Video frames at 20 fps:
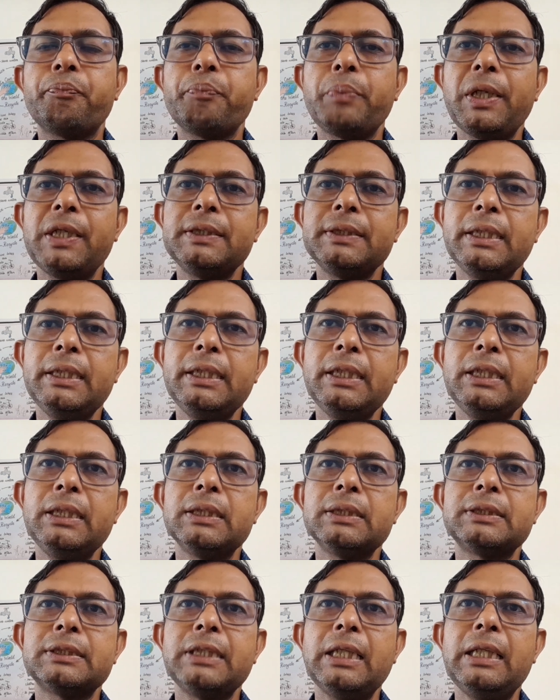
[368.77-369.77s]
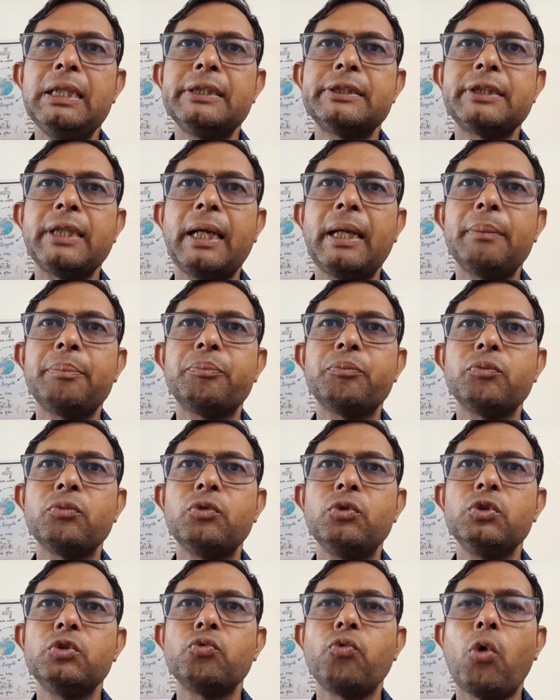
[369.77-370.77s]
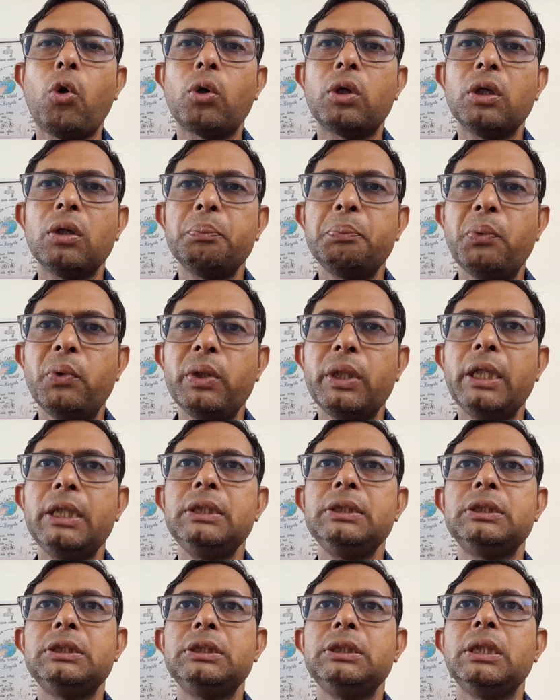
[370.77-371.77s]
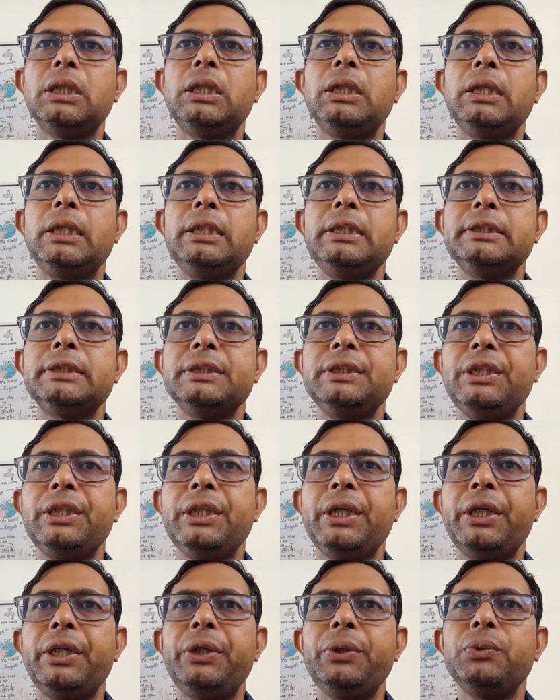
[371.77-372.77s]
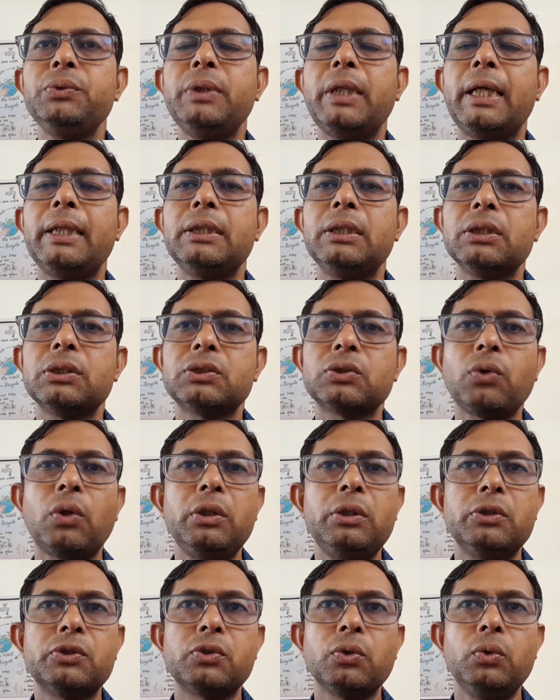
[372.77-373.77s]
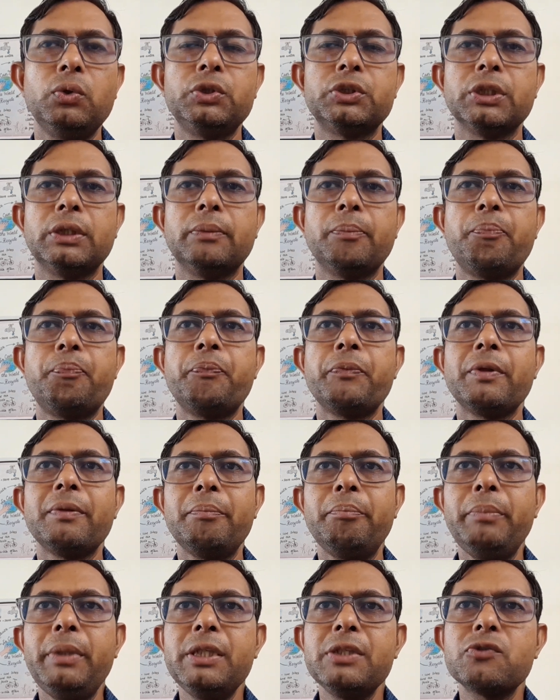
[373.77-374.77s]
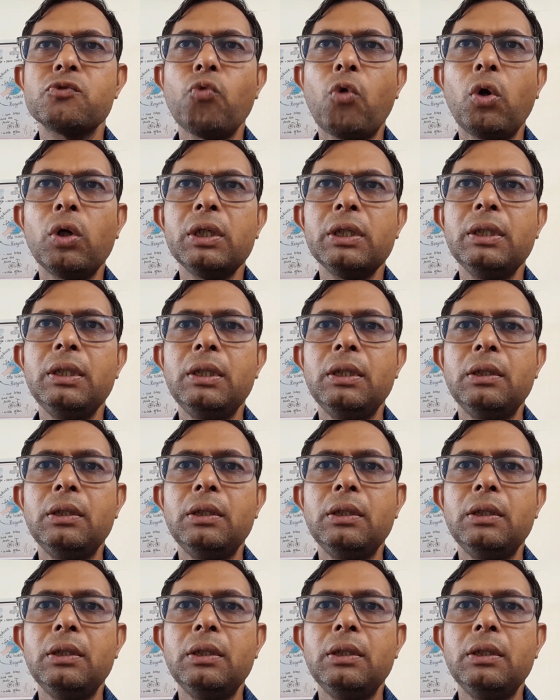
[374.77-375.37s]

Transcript: present in a cell sap whose water potential is negative than the soil solution. Means what?